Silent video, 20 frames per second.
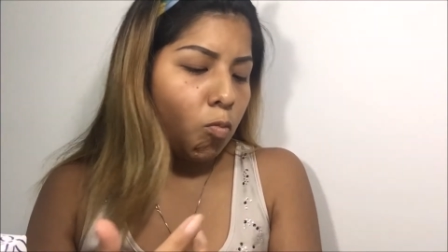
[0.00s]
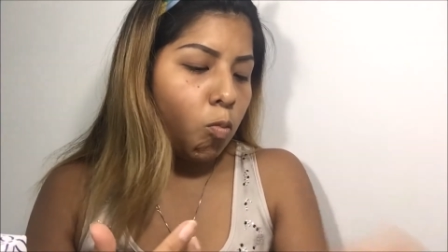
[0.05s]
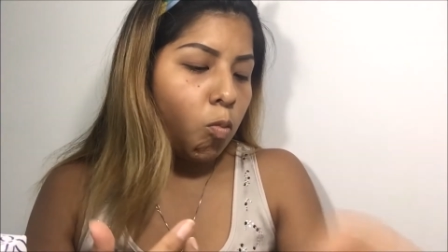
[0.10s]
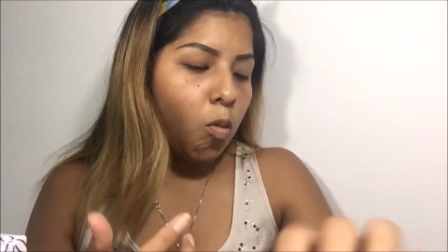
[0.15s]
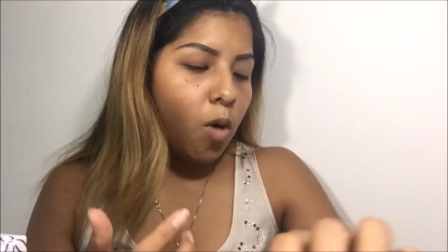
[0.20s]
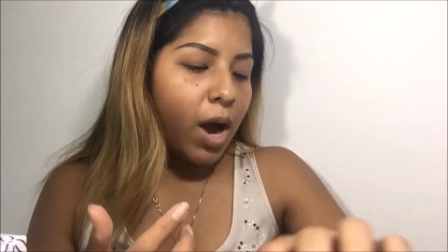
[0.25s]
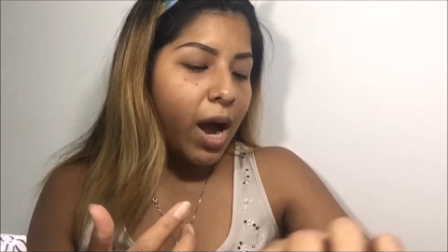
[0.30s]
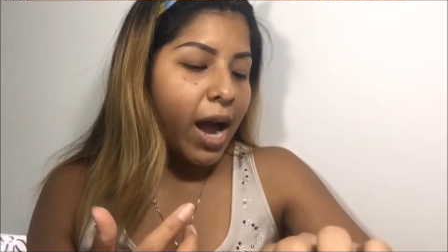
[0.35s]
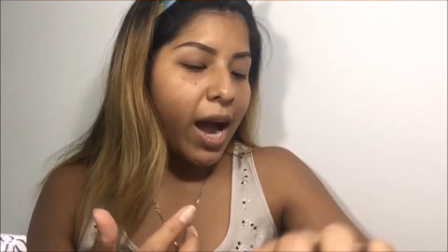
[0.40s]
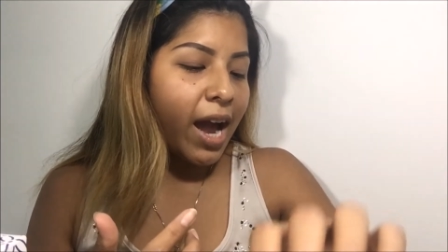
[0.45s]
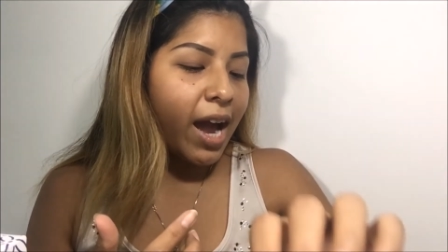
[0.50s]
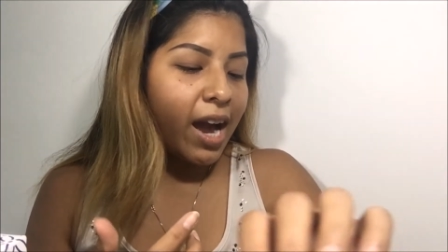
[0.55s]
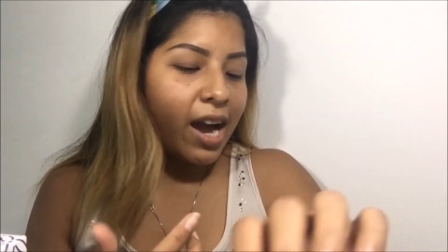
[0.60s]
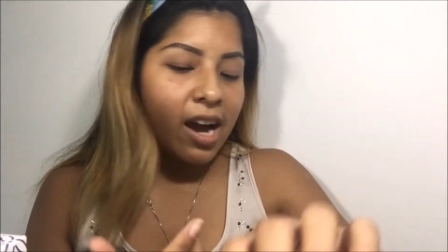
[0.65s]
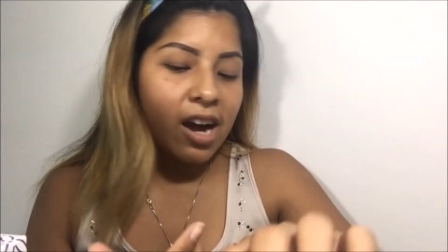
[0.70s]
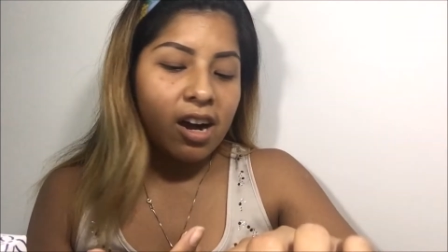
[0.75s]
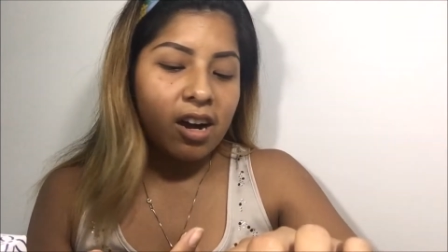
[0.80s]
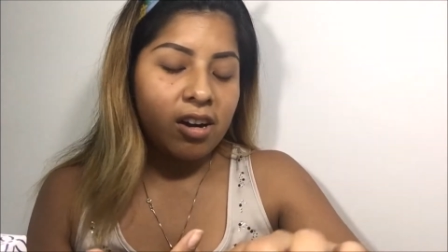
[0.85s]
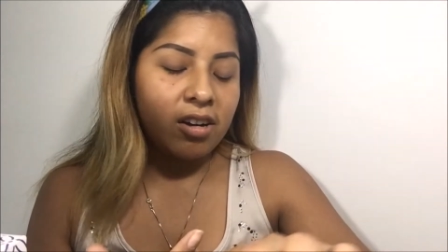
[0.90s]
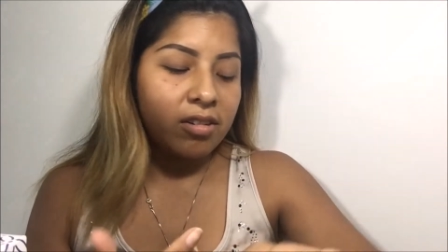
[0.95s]

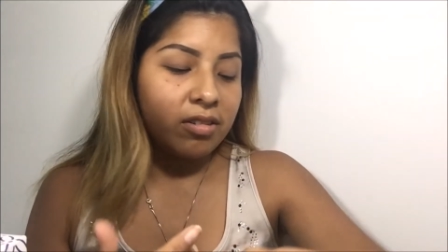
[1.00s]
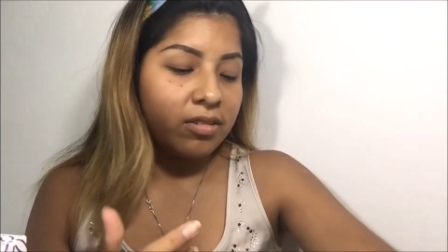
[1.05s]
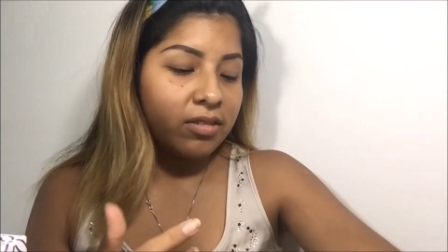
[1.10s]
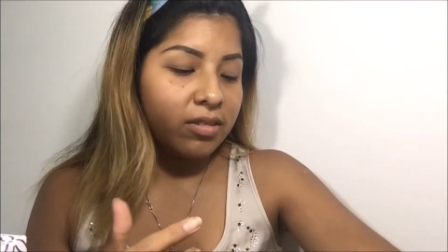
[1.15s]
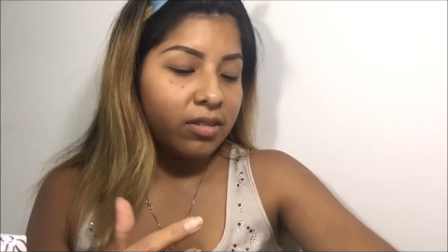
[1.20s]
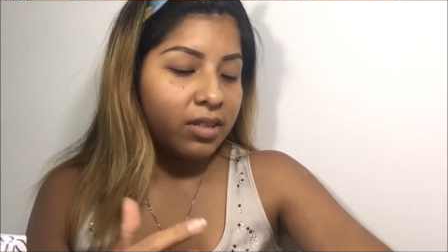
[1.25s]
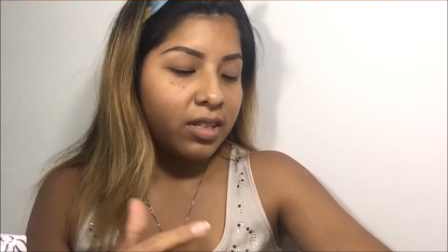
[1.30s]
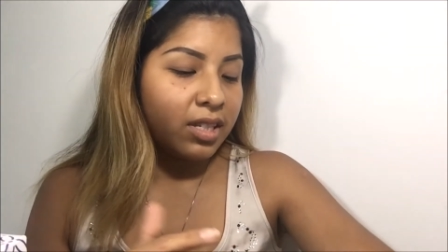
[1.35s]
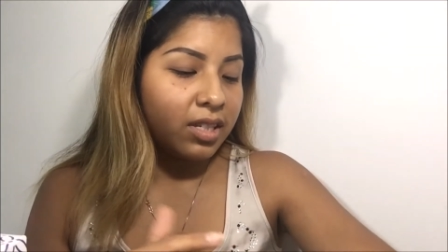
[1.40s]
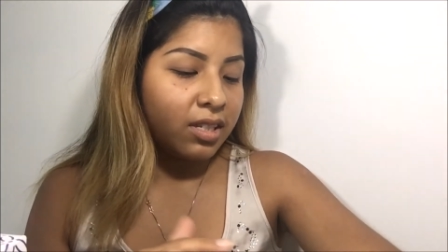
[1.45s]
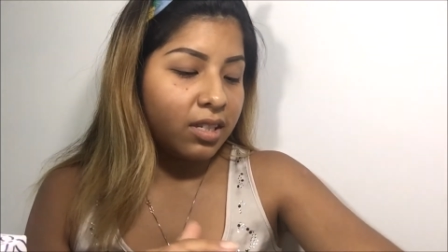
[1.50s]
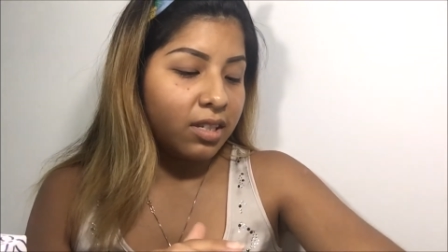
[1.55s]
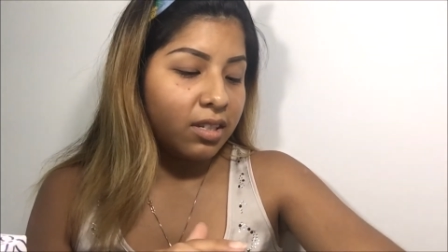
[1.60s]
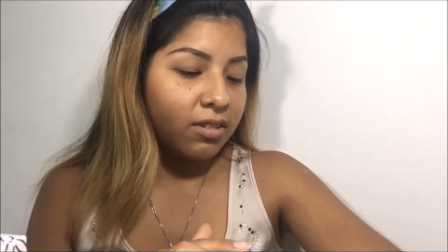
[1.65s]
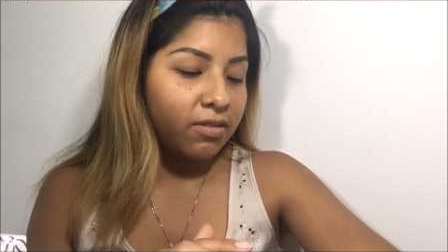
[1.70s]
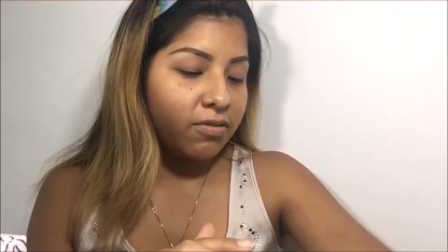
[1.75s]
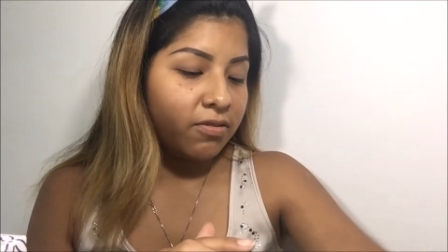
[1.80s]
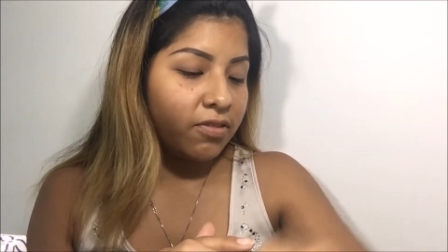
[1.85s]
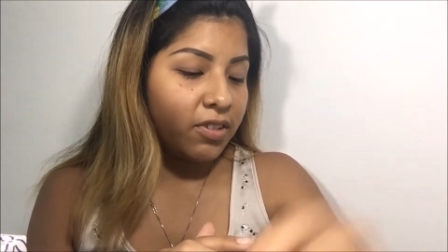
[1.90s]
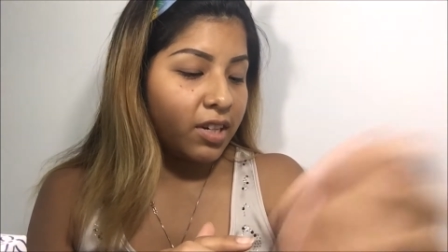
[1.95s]
Wow! This is
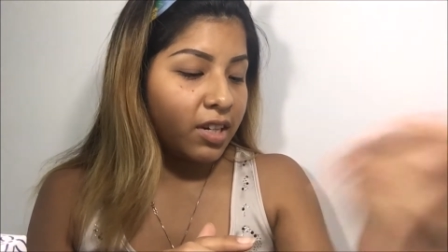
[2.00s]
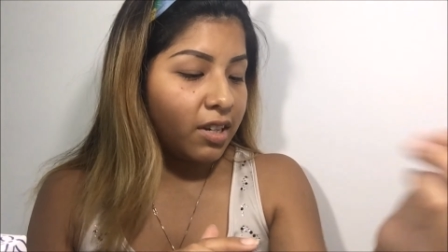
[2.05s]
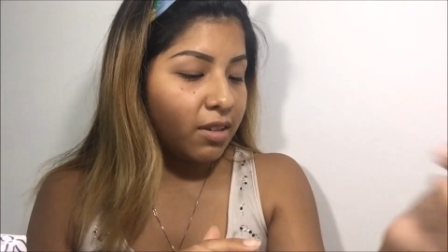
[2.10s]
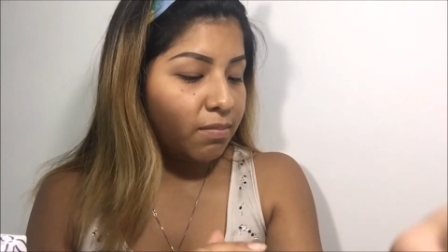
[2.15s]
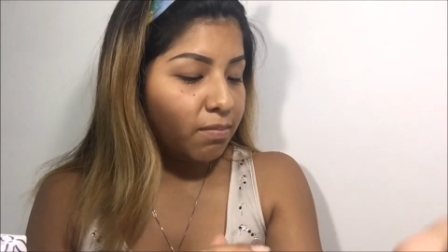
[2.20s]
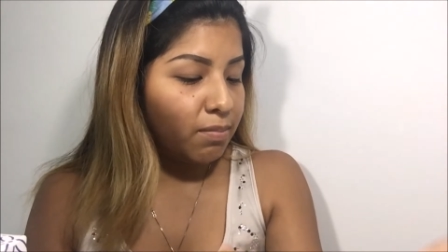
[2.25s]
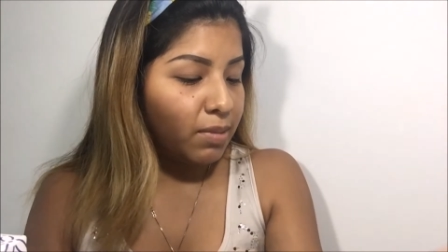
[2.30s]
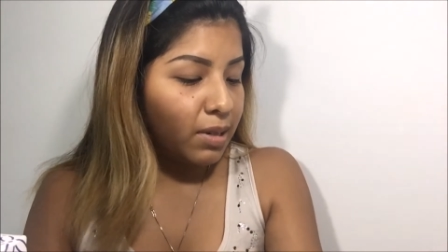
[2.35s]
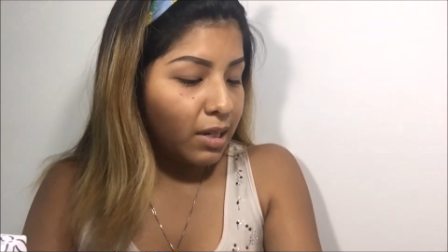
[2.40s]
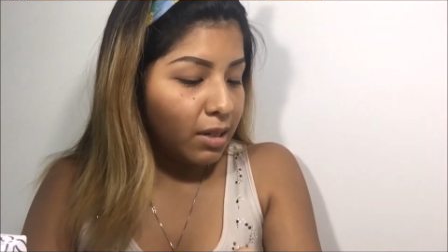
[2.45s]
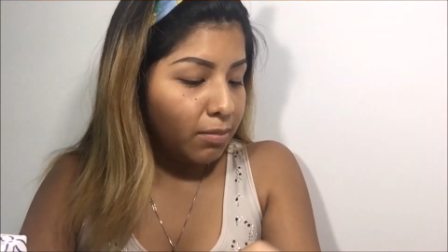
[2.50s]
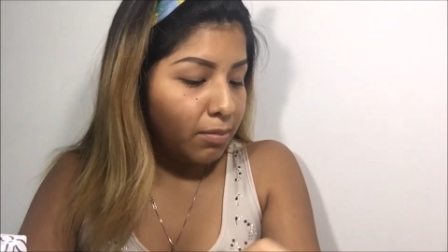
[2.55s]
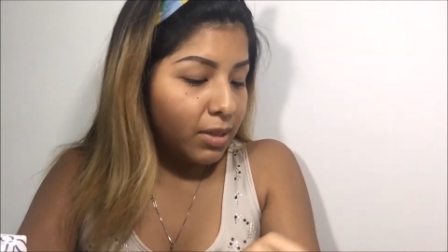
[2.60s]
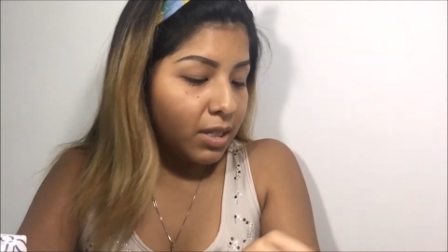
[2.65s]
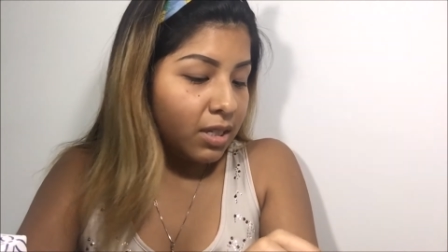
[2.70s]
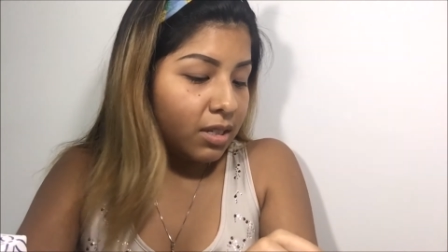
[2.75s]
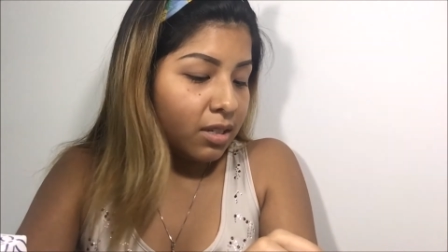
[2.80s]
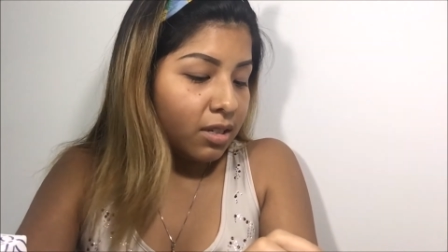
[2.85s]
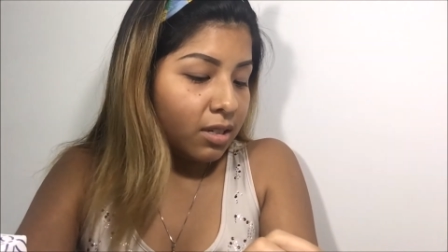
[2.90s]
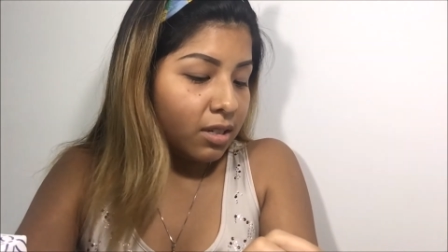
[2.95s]
freaking
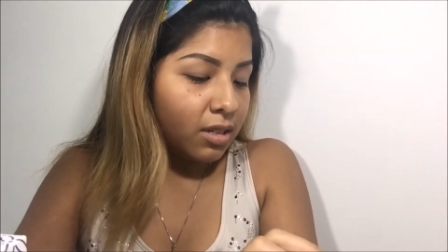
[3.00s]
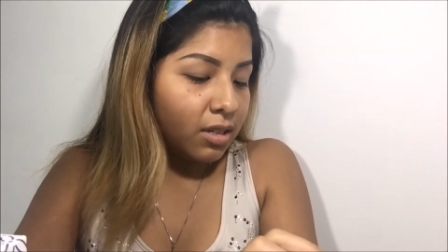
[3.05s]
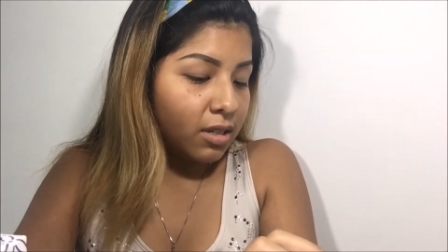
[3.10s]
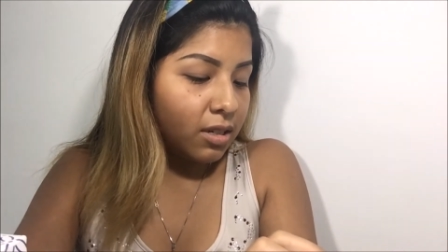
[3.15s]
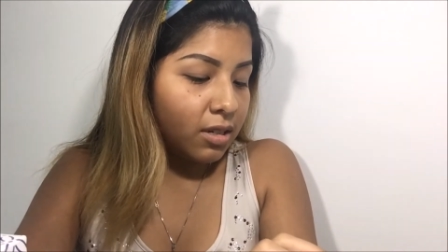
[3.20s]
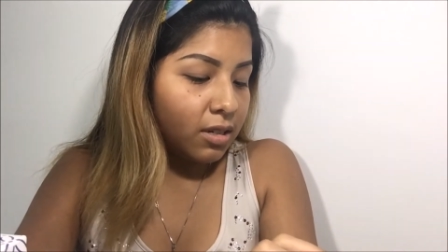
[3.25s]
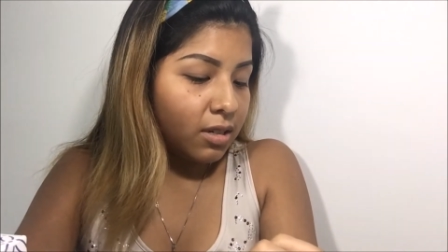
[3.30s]
pigmented.